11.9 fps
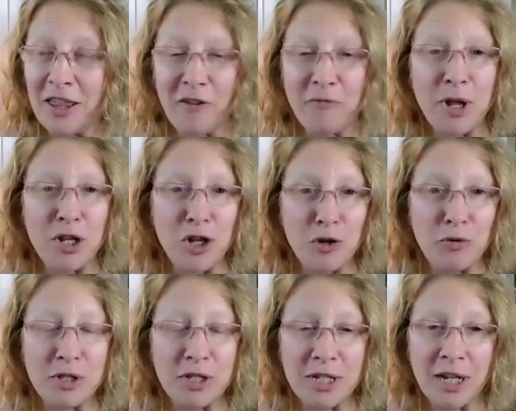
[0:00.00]
they've been
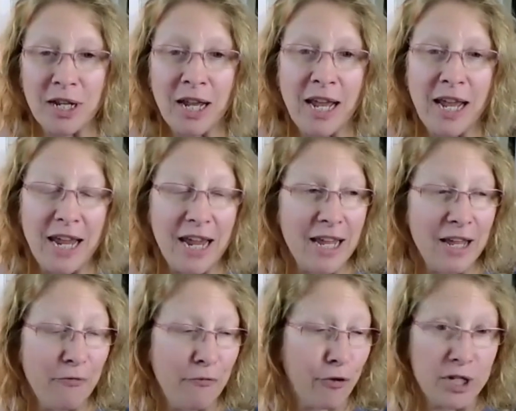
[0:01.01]
used
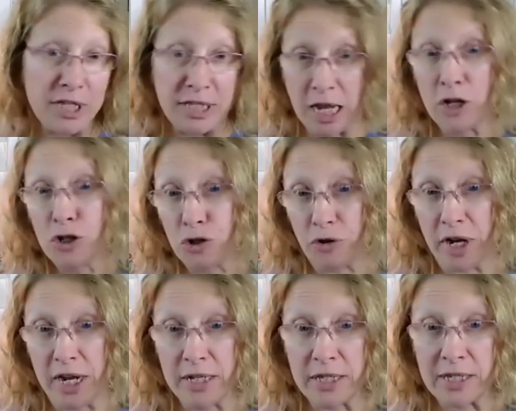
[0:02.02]
for
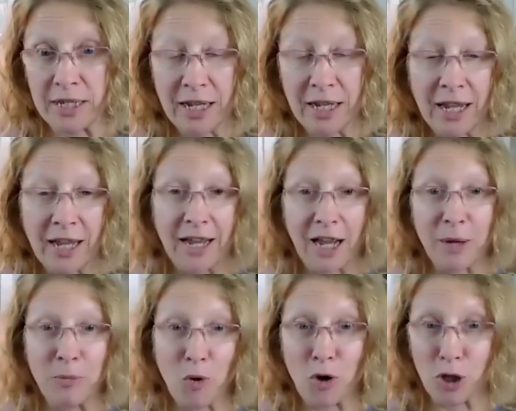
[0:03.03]
centuries
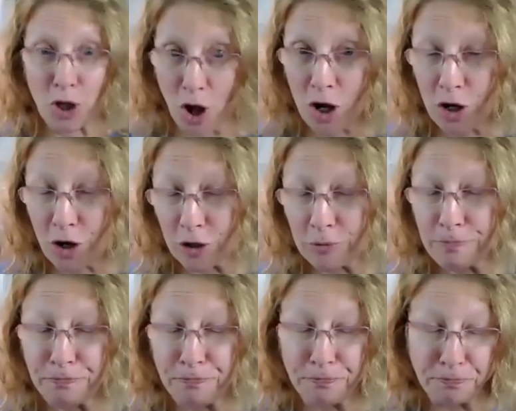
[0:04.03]
or
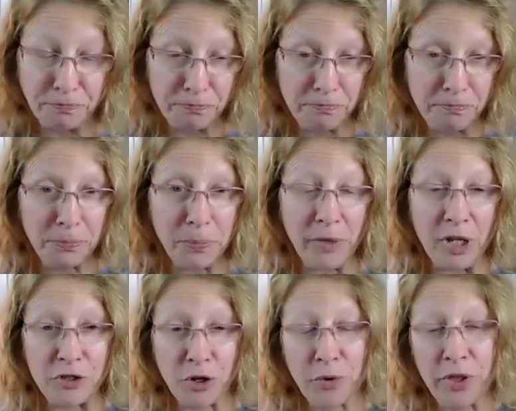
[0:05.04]
longer.
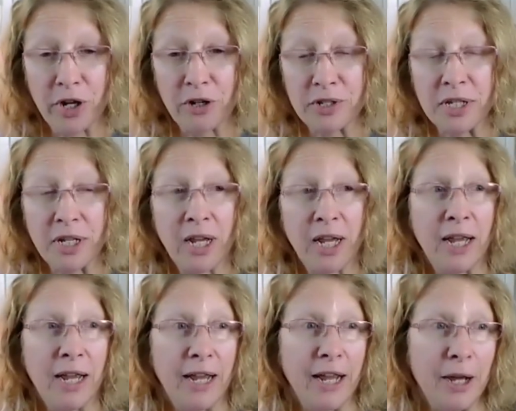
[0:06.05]
So there's
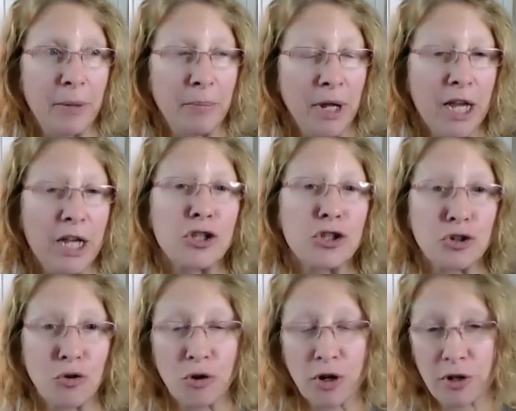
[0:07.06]

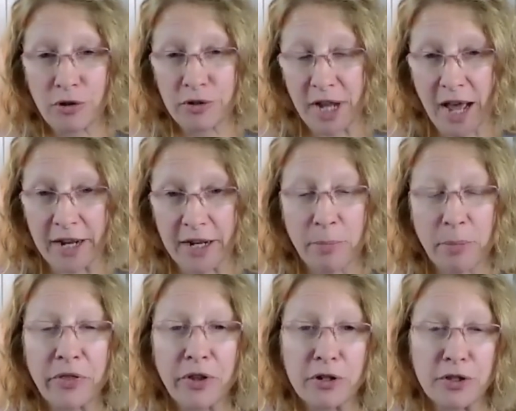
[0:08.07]
historical data,
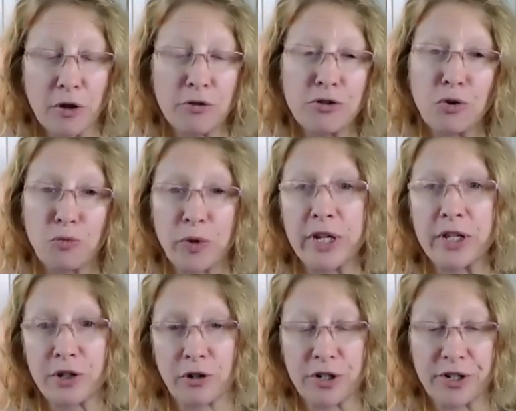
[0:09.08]
but there's also
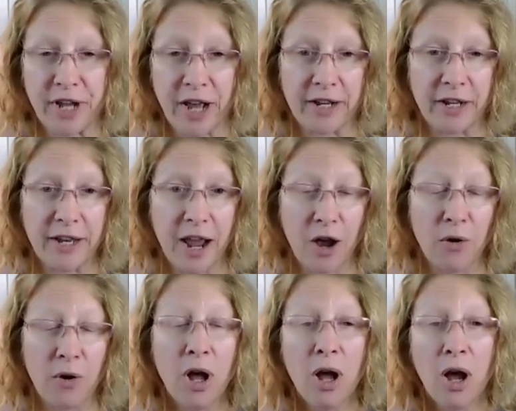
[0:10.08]
research data
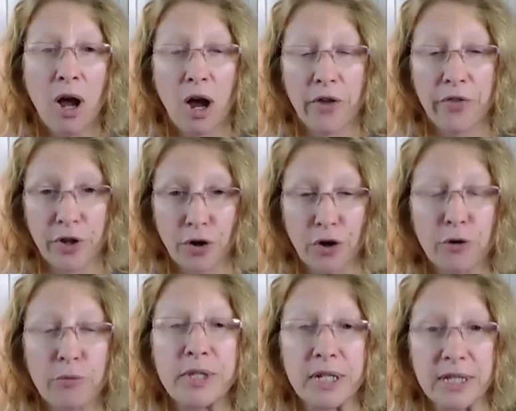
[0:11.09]
now on the
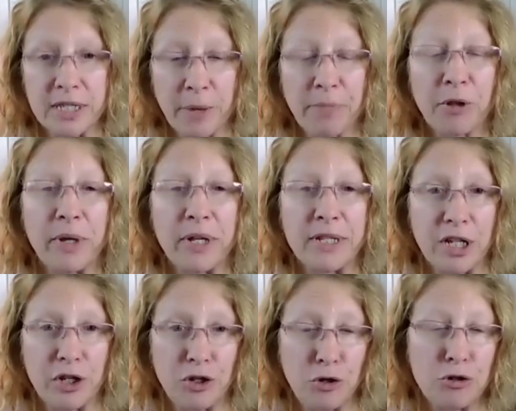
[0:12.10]
herbs and
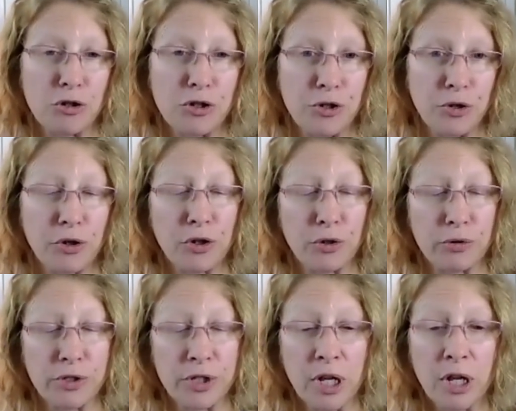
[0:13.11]
supplements and
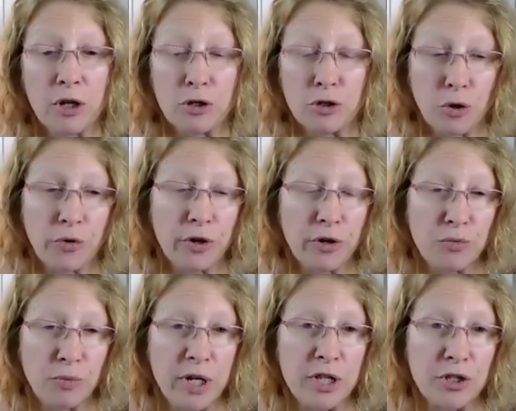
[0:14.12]
nutraceuticals. So
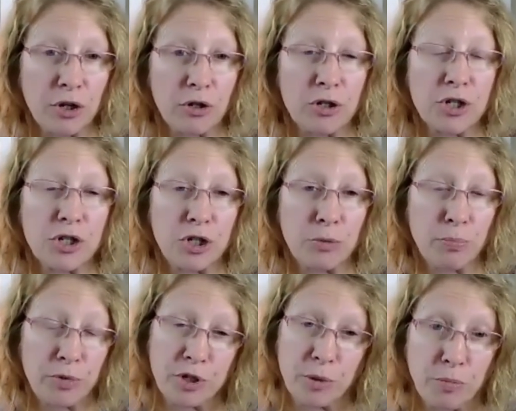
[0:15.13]
there's research
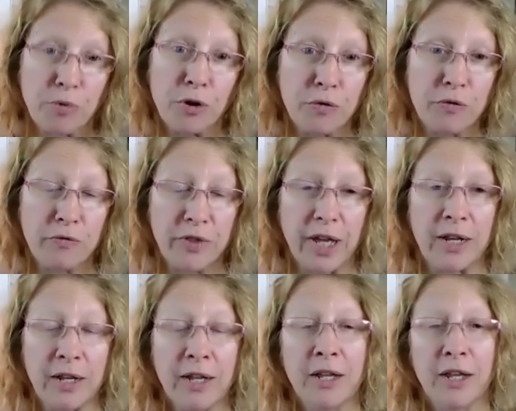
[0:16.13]
to prove
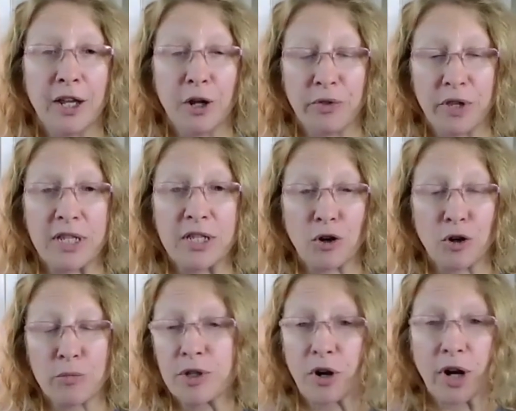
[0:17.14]
that these
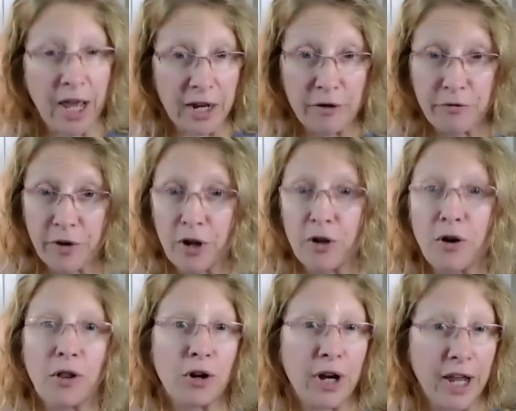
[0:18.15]
herbs are
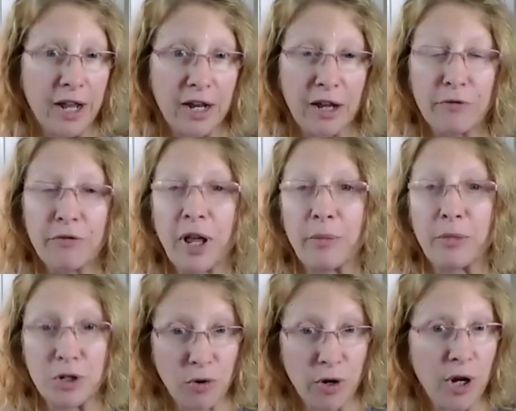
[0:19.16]
antifungal or
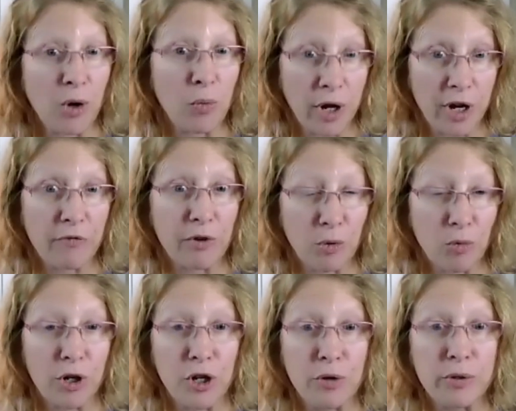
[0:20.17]
anti-inflammatory or whatever
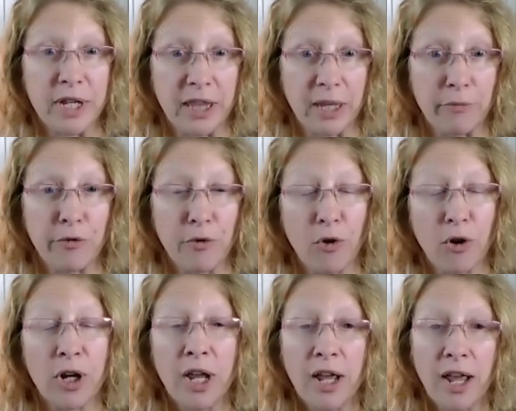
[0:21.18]
we're using them
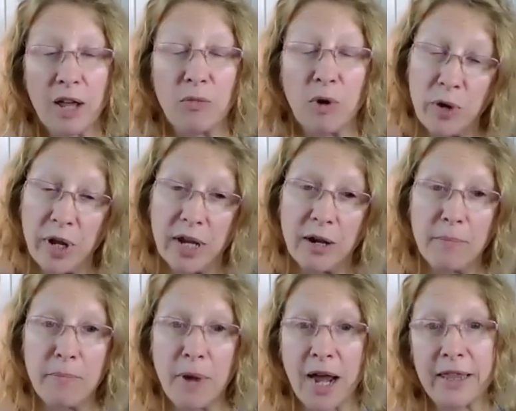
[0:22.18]
for. And when we
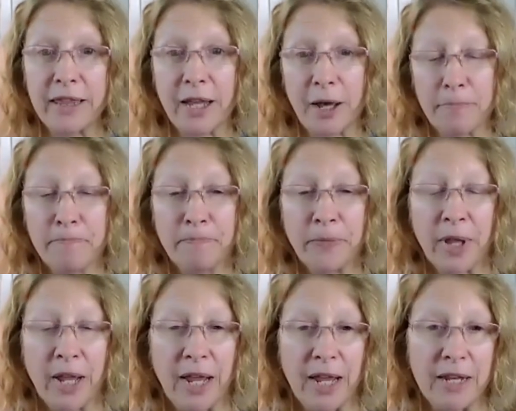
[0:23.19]
combine them
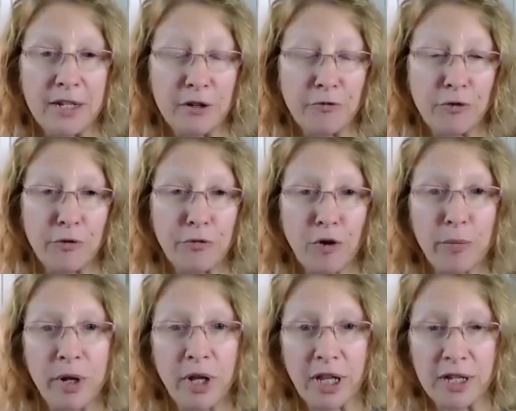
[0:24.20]
in different
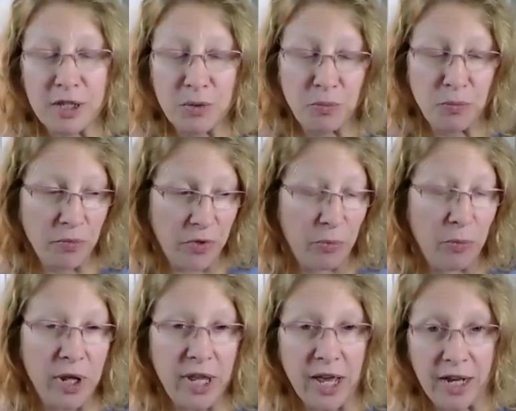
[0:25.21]
formulas,
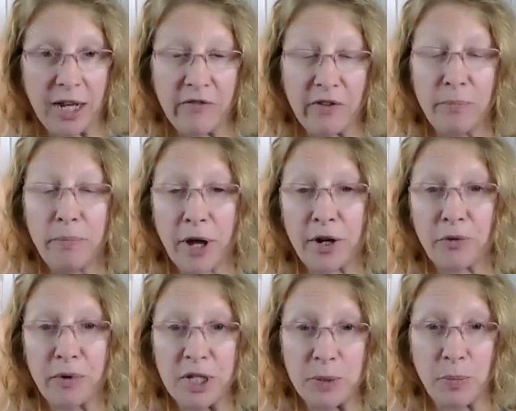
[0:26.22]
we get an even
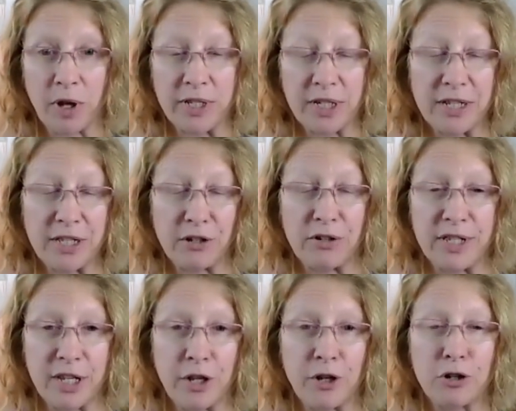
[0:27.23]
better response because there's
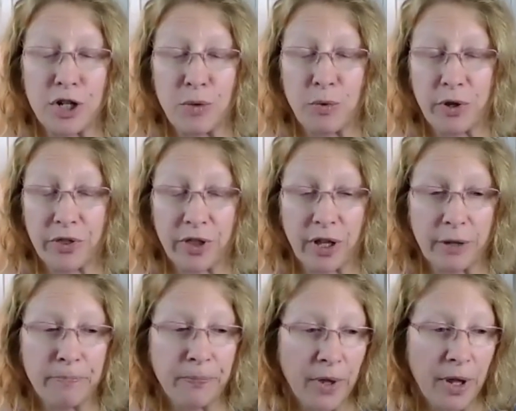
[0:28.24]
synergy with
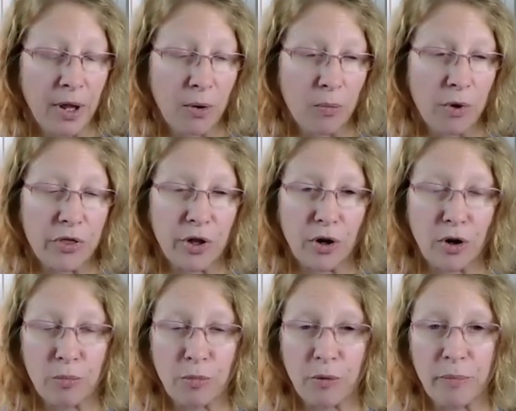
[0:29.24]
the
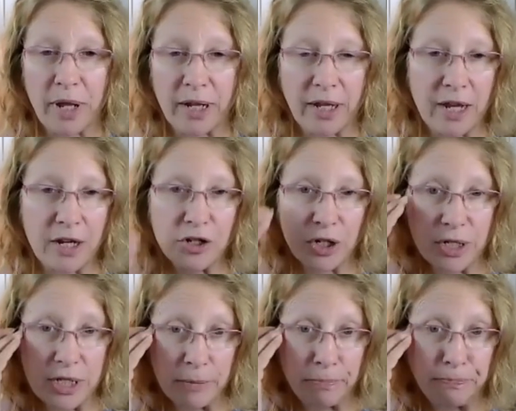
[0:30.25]
herbal
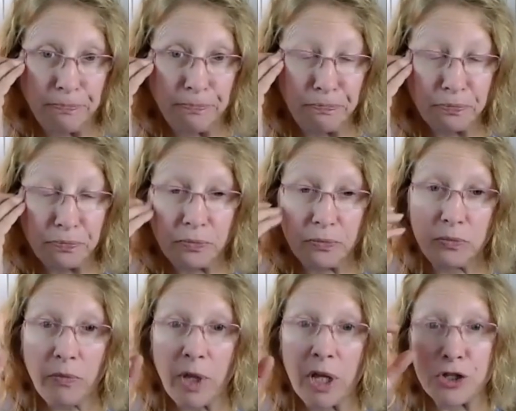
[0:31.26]
medications.
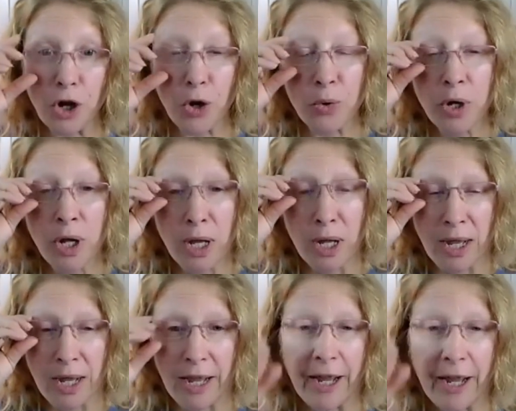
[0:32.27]
So
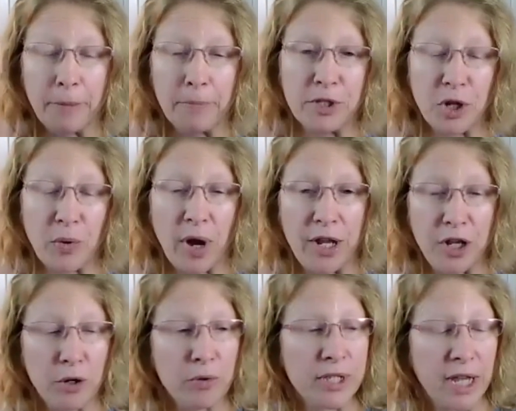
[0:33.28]
I
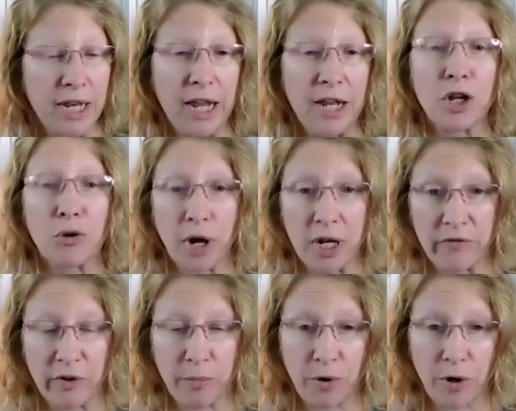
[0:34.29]
use an integrative